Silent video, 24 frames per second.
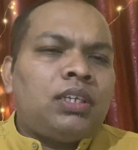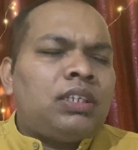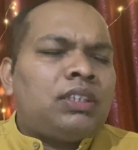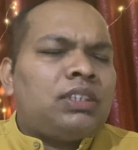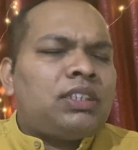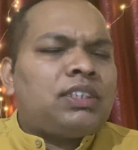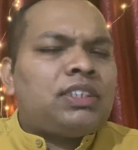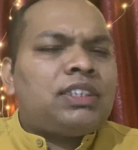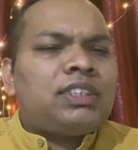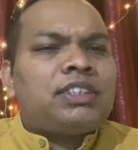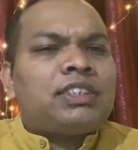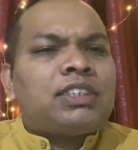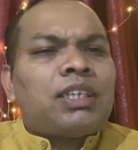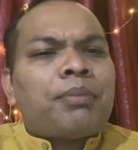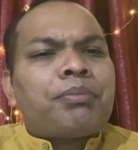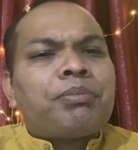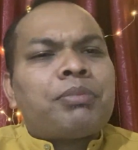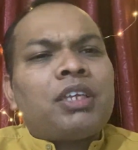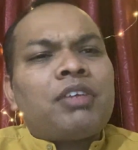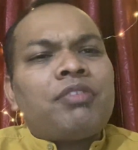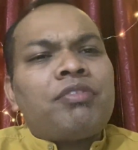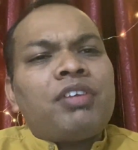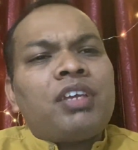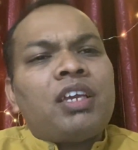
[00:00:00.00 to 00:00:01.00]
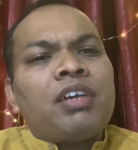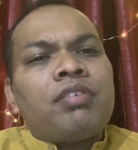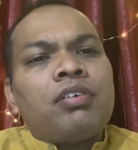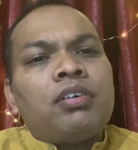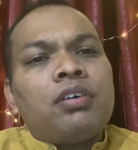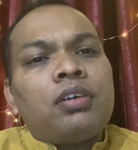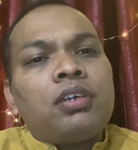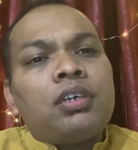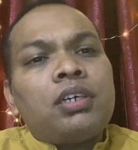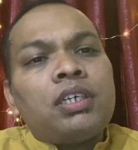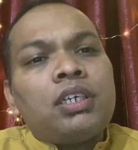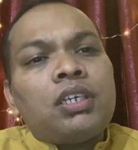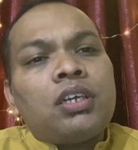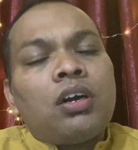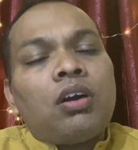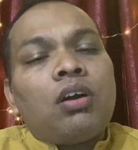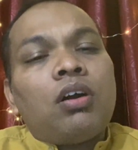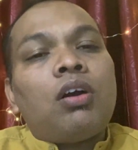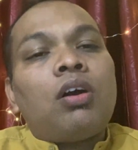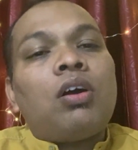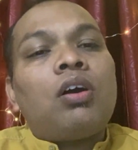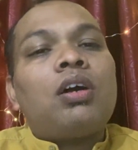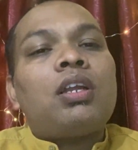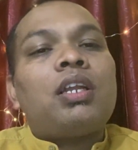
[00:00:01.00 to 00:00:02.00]
This is something we have heard
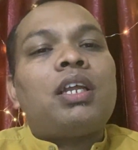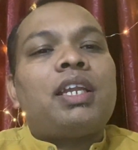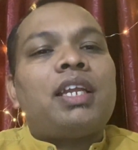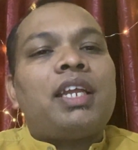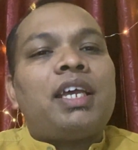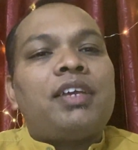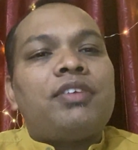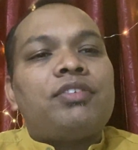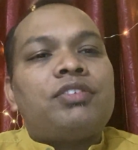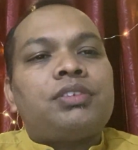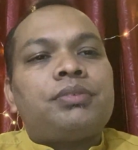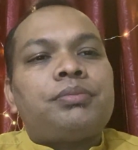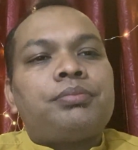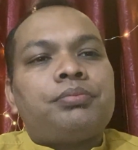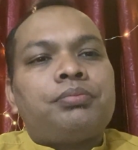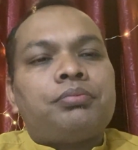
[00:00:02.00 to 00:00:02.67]
all our lives,